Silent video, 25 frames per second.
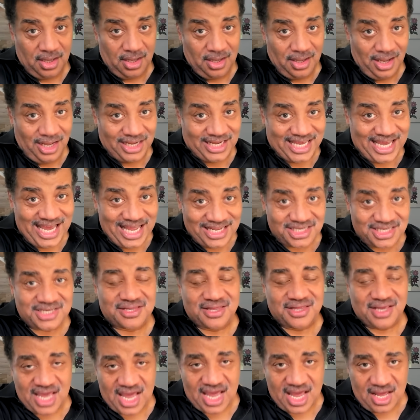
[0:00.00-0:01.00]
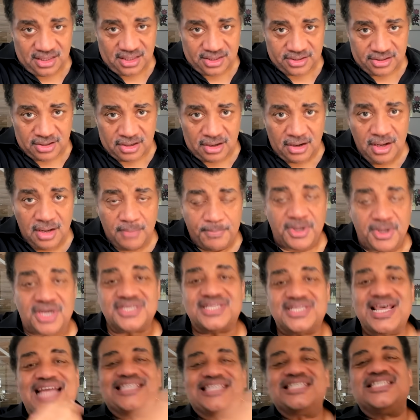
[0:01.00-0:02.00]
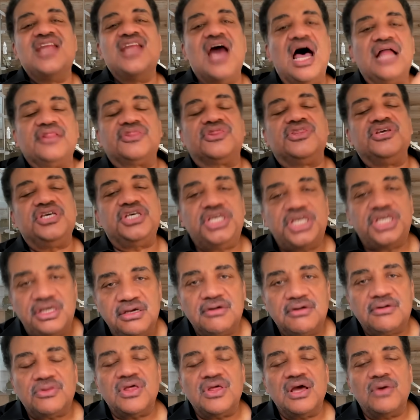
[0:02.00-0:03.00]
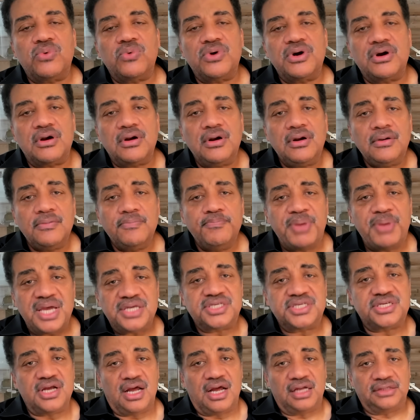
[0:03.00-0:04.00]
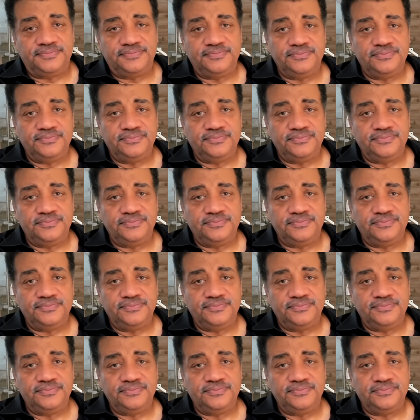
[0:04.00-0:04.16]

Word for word: against the calendar because that's not the year that we're based on.